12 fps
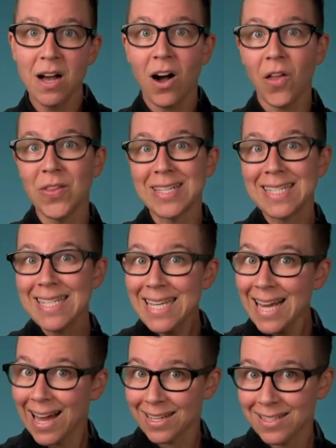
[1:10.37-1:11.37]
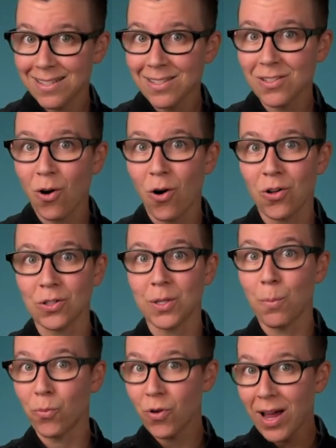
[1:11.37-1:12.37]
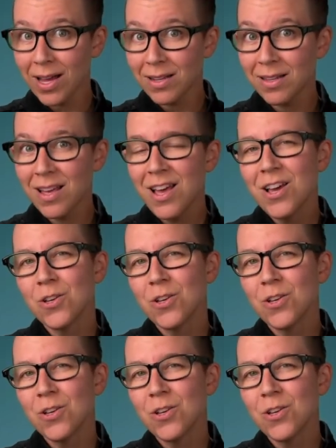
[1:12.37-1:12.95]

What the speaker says: On the z-axis, called breadth,